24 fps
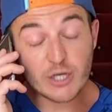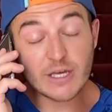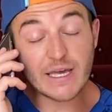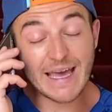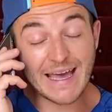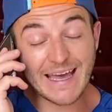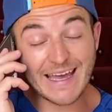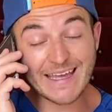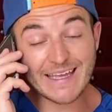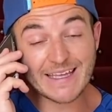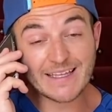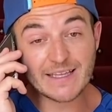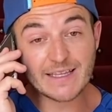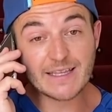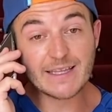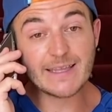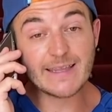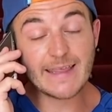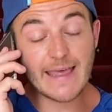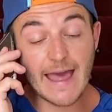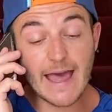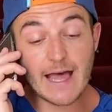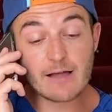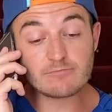Okay,
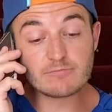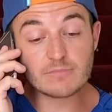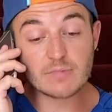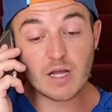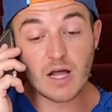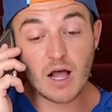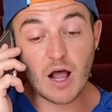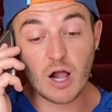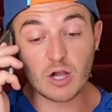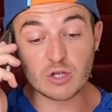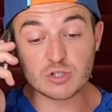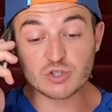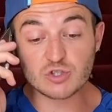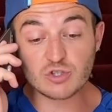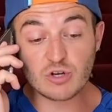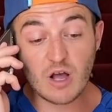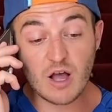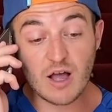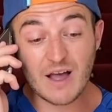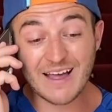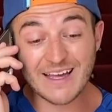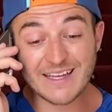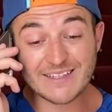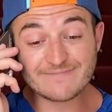yeah, I'll
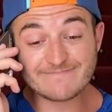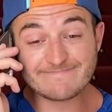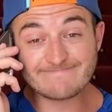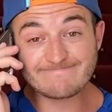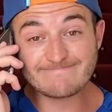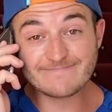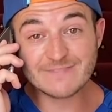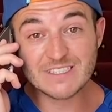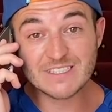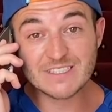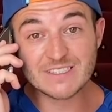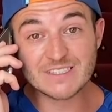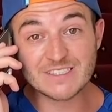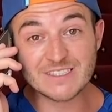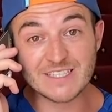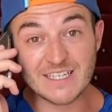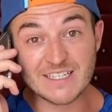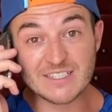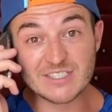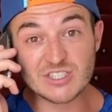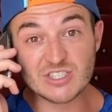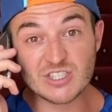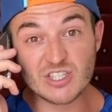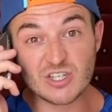try. See you
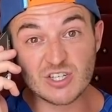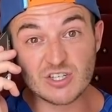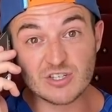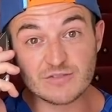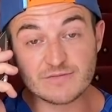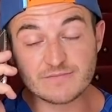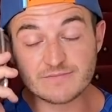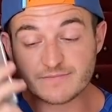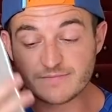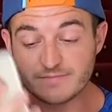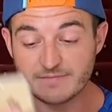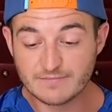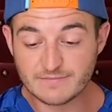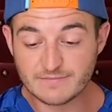soon.